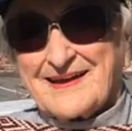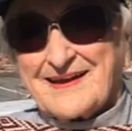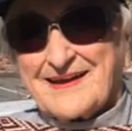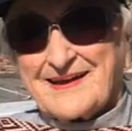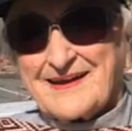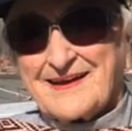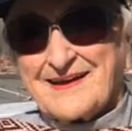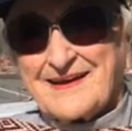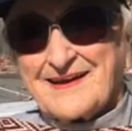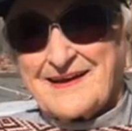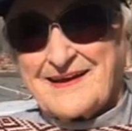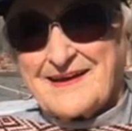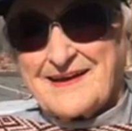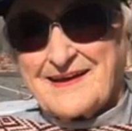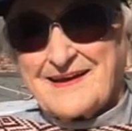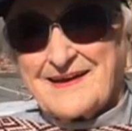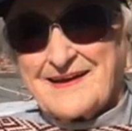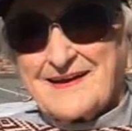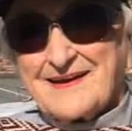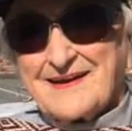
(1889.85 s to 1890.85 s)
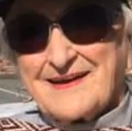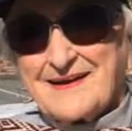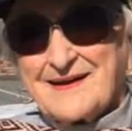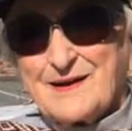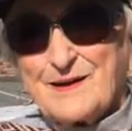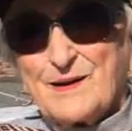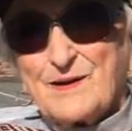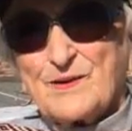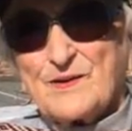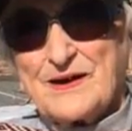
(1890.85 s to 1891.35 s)
Bertram.
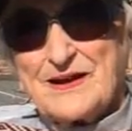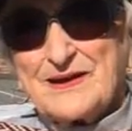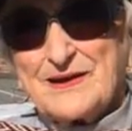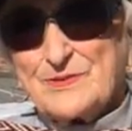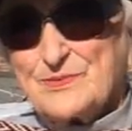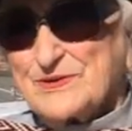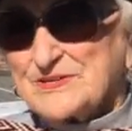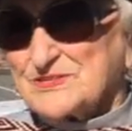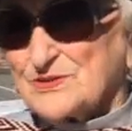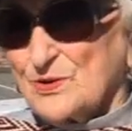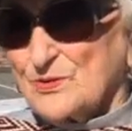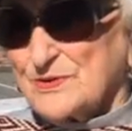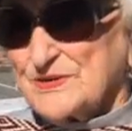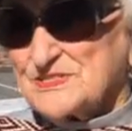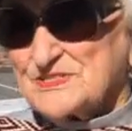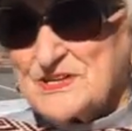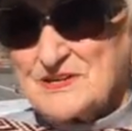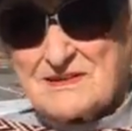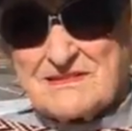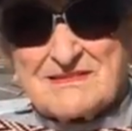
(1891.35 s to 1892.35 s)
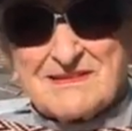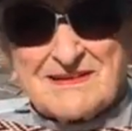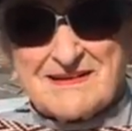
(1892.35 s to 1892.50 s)
Um, oh, he um, was always there.